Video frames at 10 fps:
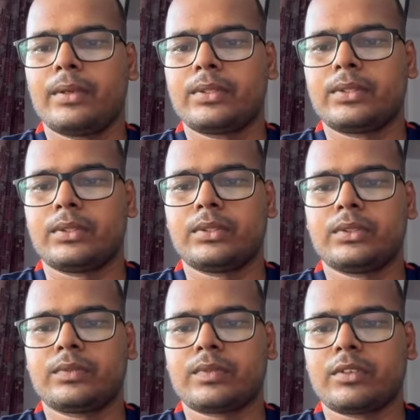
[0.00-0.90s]

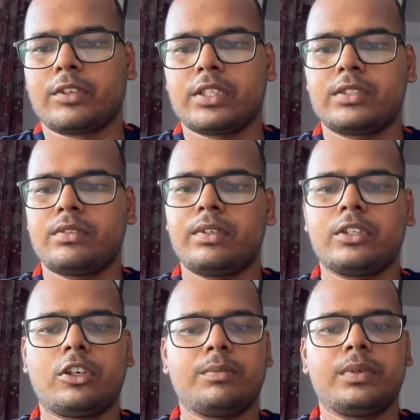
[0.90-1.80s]
So first we will
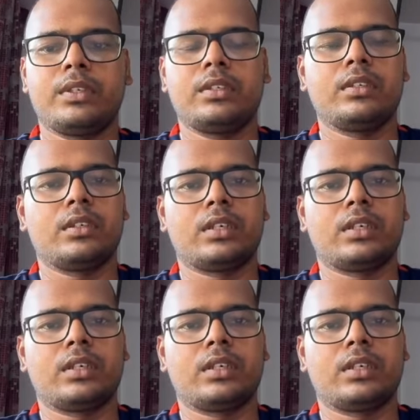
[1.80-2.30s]
copy